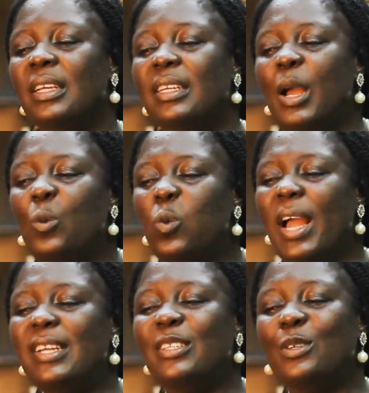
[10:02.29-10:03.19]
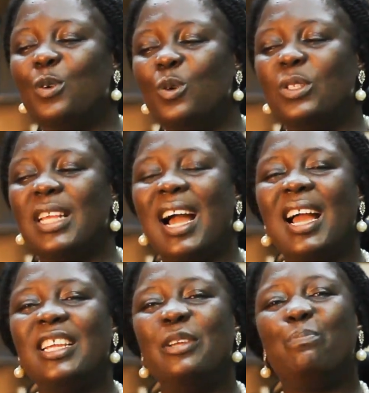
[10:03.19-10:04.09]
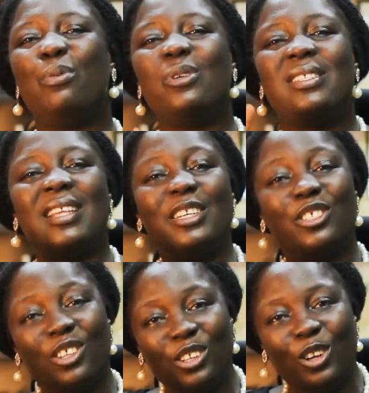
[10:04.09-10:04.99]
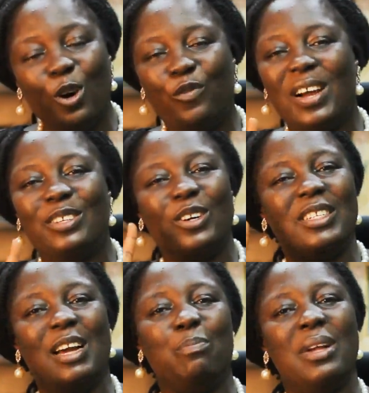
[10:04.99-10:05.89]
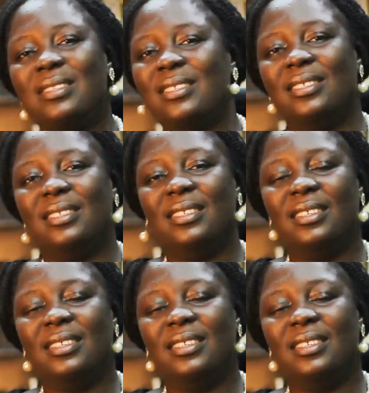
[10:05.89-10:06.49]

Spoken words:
Then where the goods are in possession of another person,